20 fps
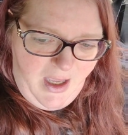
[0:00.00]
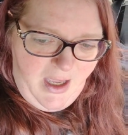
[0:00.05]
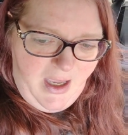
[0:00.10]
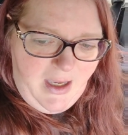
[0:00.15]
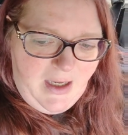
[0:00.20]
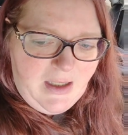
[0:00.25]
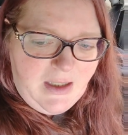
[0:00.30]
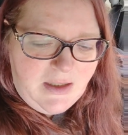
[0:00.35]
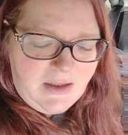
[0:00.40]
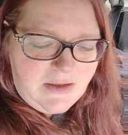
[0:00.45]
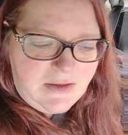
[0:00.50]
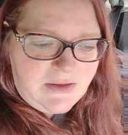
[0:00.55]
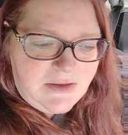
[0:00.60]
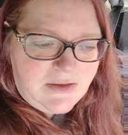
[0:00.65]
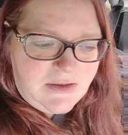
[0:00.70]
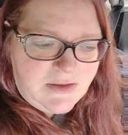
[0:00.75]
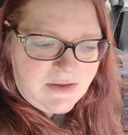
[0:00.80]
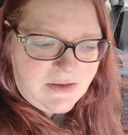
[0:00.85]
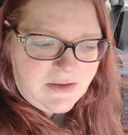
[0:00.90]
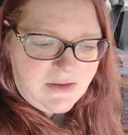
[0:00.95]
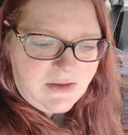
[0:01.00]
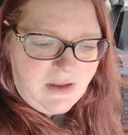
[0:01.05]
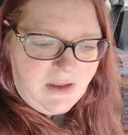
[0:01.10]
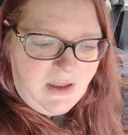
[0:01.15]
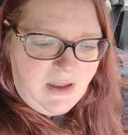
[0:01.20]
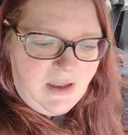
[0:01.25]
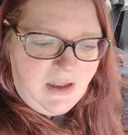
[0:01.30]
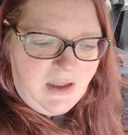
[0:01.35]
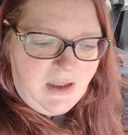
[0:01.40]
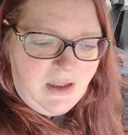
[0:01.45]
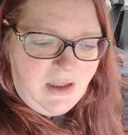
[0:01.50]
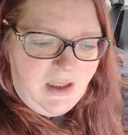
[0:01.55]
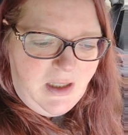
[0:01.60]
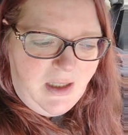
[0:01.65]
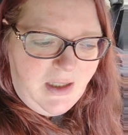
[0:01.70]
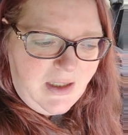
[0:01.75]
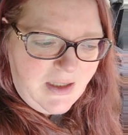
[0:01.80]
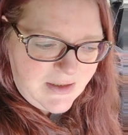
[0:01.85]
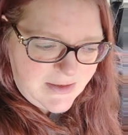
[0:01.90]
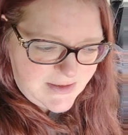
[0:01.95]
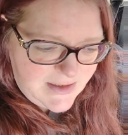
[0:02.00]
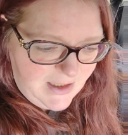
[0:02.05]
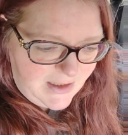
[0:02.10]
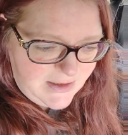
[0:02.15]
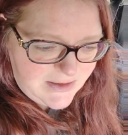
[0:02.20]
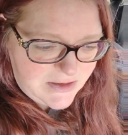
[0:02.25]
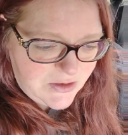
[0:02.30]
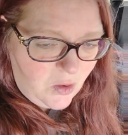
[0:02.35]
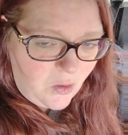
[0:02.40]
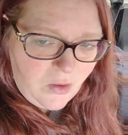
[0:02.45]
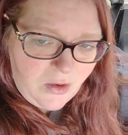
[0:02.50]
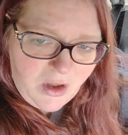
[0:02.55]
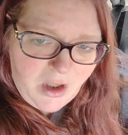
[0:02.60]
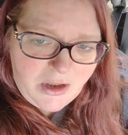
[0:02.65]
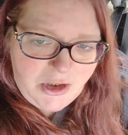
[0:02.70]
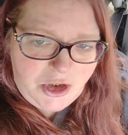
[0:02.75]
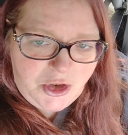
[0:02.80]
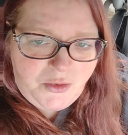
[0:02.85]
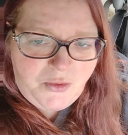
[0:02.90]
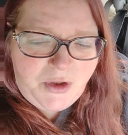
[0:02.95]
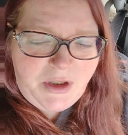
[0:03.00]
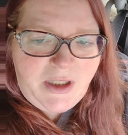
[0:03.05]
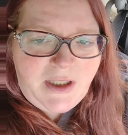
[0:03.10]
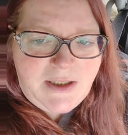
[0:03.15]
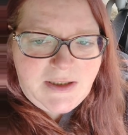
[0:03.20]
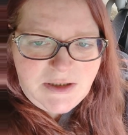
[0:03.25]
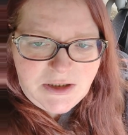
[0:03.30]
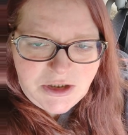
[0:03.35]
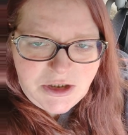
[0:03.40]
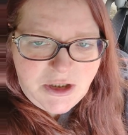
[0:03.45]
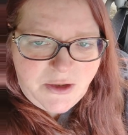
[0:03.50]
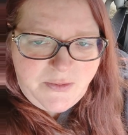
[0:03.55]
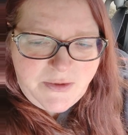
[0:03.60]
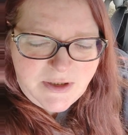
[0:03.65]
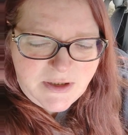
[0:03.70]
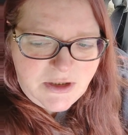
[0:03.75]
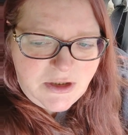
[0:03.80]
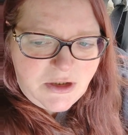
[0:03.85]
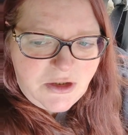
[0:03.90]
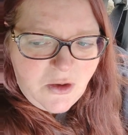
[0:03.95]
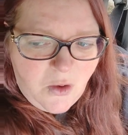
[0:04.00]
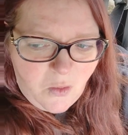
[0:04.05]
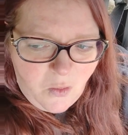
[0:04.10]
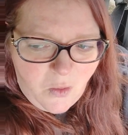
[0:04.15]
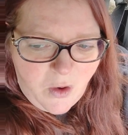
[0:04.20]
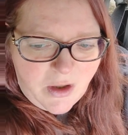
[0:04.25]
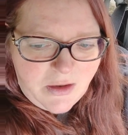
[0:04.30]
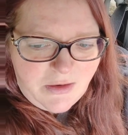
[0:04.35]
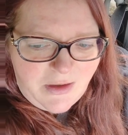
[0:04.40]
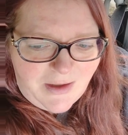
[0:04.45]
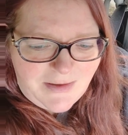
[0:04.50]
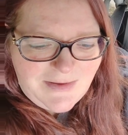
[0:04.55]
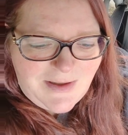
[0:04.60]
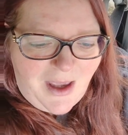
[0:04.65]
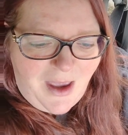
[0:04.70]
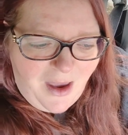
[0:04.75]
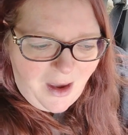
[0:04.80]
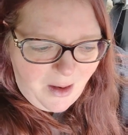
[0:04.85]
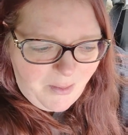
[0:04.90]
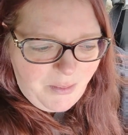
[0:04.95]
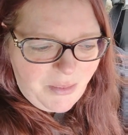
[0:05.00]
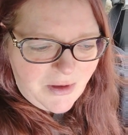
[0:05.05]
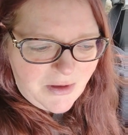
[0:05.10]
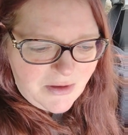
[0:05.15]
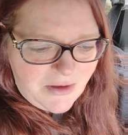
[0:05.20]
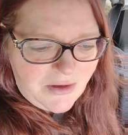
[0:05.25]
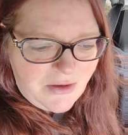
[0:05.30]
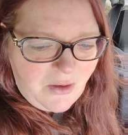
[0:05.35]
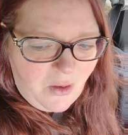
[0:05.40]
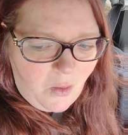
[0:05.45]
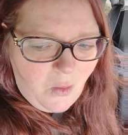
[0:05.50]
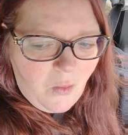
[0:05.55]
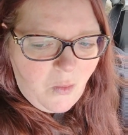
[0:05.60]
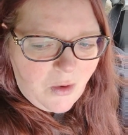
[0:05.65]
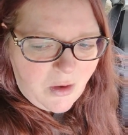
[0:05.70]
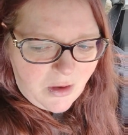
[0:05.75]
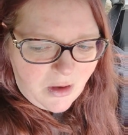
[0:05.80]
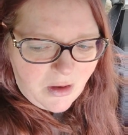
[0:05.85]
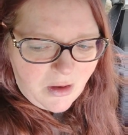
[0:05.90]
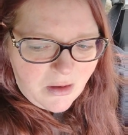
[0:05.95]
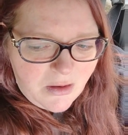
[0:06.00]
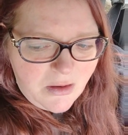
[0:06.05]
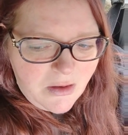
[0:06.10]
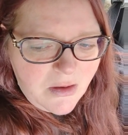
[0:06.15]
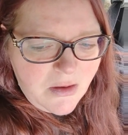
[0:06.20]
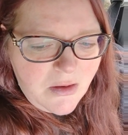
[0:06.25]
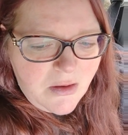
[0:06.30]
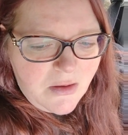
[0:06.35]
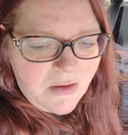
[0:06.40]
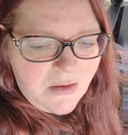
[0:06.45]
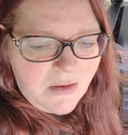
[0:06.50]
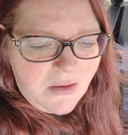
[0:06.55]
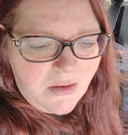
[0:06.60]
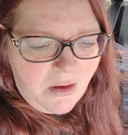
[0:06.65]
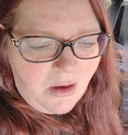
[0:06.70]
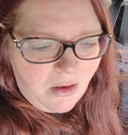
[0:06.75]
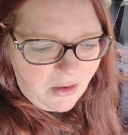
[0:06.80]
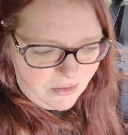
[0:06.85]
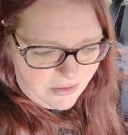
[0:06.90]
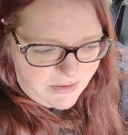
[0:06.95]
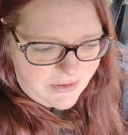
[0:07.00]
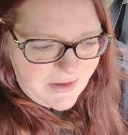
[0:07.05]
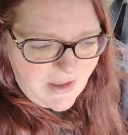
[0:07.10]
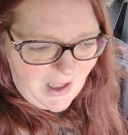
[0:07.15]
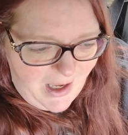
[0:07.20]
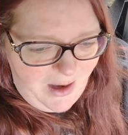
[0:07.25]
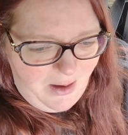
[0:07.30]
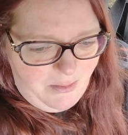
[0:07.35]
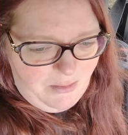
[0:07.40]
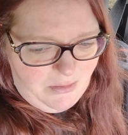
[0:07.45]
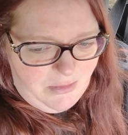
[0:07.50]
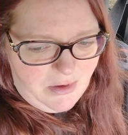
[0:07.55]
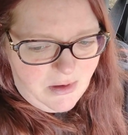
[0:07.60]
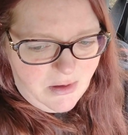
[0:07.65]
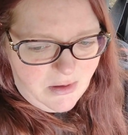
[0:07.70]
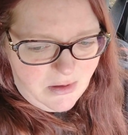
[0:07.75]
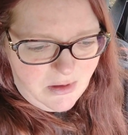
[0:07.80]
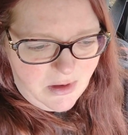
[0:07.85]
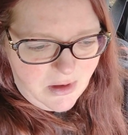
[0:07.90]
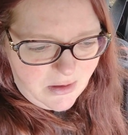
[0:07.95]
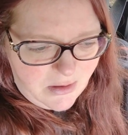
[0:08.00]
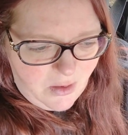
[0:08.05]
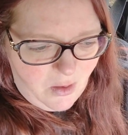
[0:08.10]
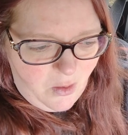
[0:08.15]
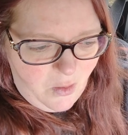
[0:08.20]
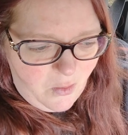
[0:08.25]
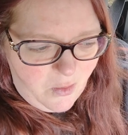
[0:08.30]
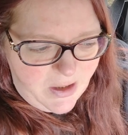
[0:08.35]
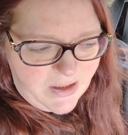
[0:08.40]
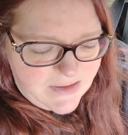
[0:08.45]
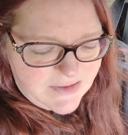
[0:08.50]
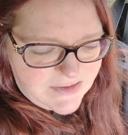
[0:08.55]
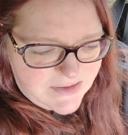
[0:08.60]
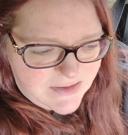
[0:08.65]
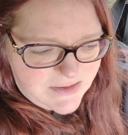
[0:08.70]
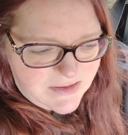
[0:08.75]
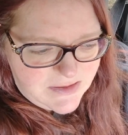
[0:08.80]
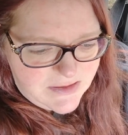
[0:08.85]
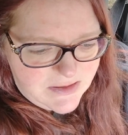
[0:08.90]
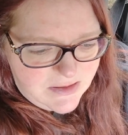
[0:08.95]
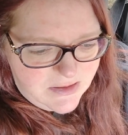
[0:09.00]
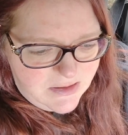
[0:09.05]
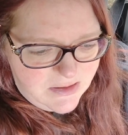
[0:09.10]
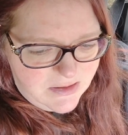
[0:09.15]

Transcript: and it can take a toll on your relationships, and you don't want that to happen. You don't want to hurt them. It's